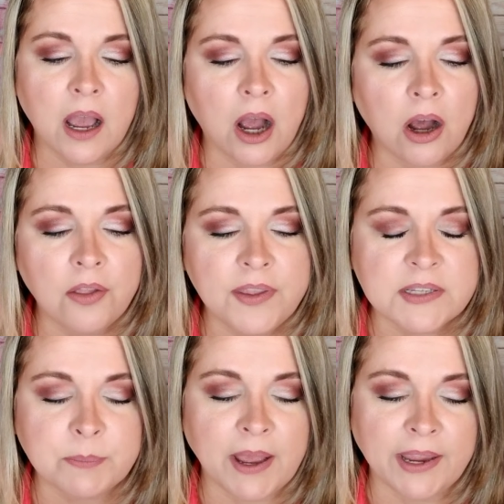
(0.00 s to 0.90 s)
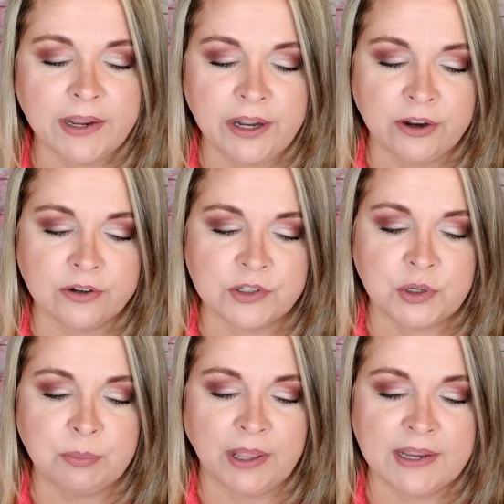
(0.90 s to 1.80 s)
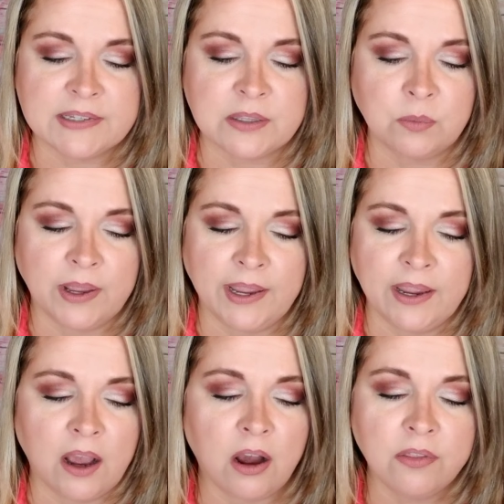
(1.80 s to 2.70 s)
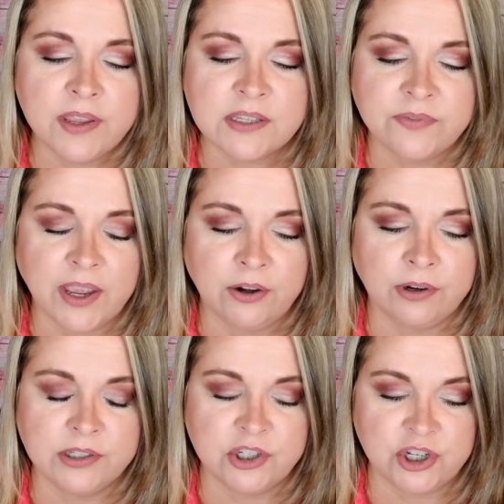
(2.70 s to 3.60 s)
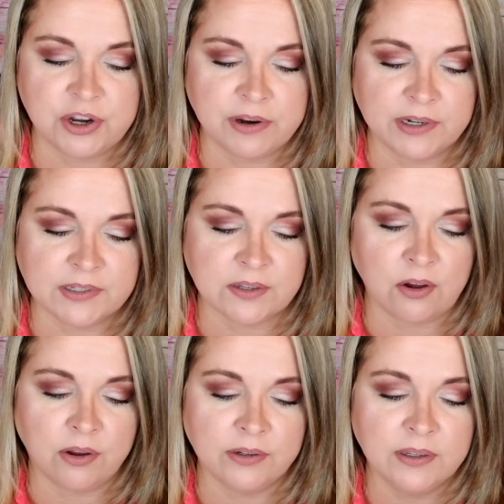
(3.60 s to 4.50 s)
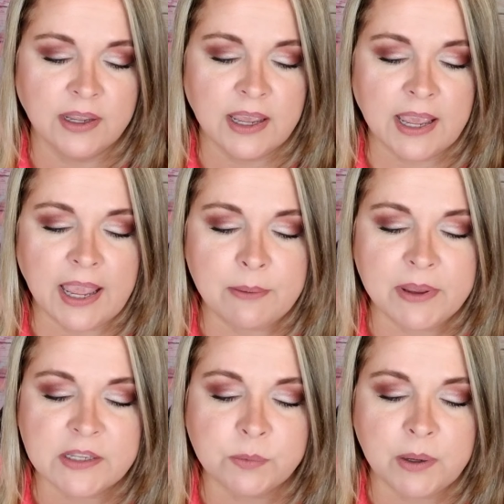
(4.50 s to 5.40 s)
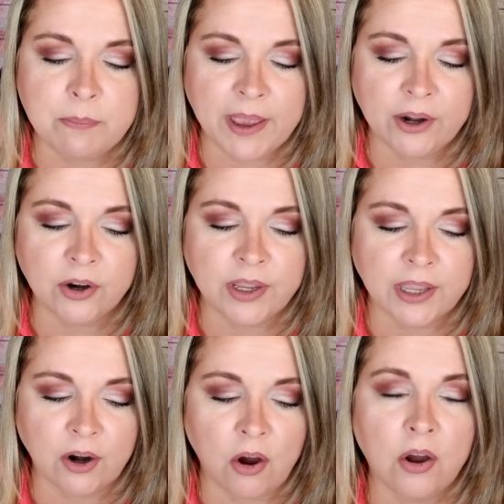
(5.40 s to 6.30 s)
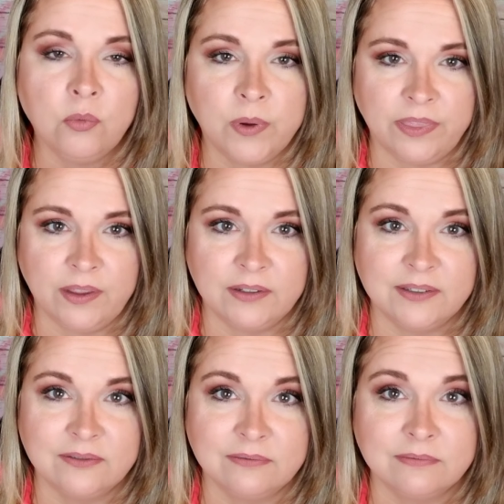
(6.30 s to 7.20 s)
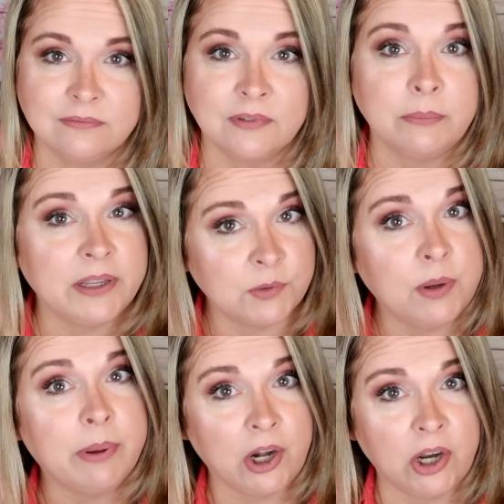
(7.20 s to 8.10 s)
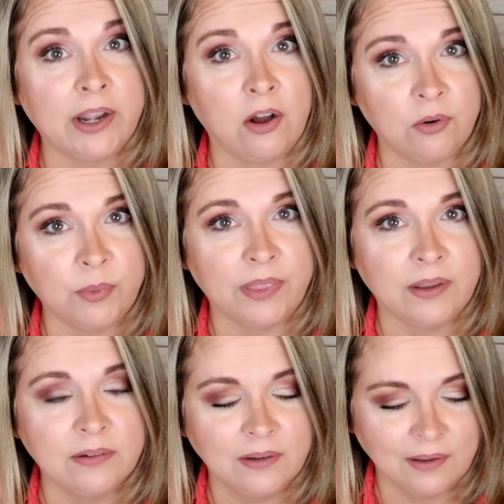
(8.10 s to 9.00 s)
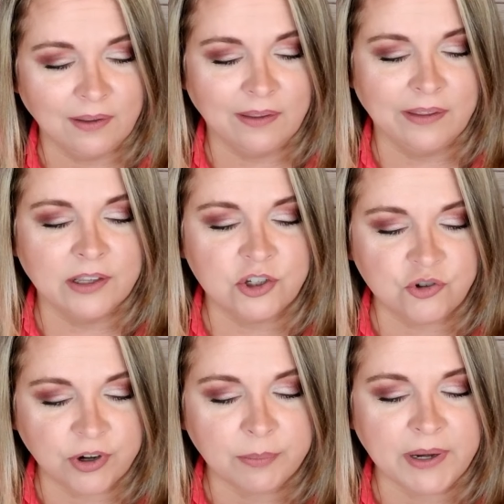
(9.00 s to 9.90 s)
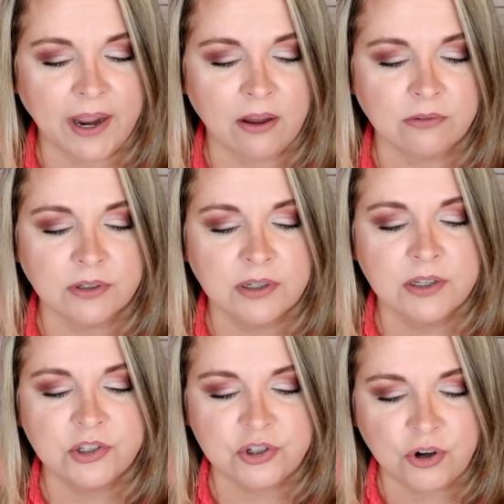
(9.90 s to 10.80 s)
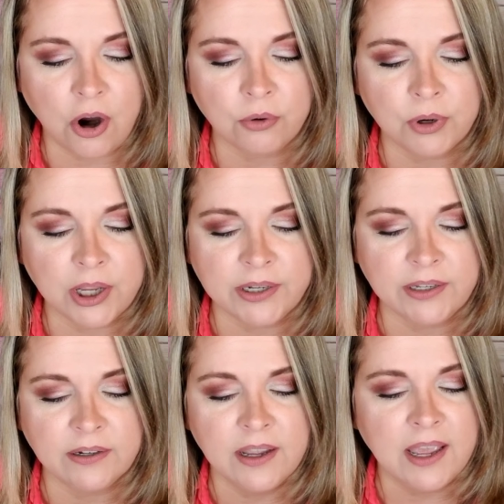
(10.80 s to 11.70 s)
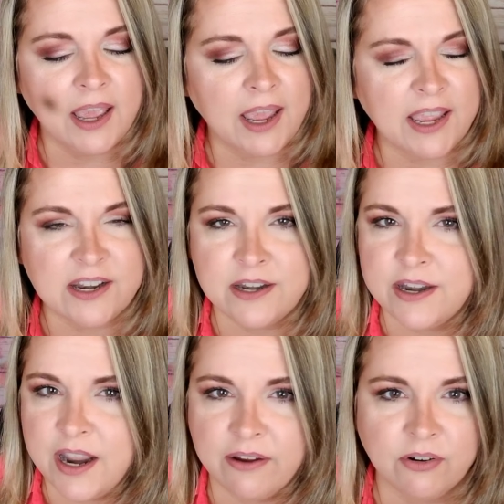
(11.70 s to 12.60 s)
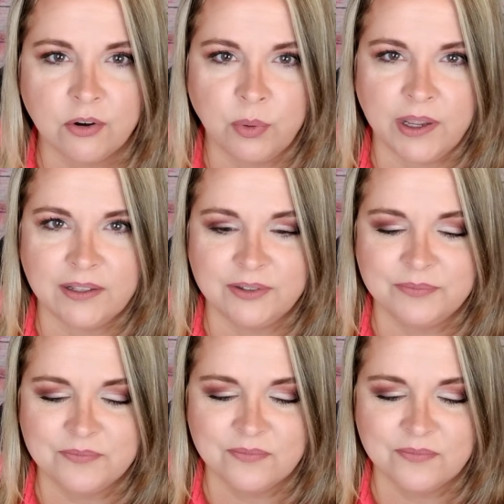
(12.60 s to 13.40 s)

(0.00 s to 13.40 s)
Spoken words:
All these pioneers who blazed the way, all these veterans cheering us on. It means we better get on with it. It means we better get on with it. Strip down, start running, and never quit.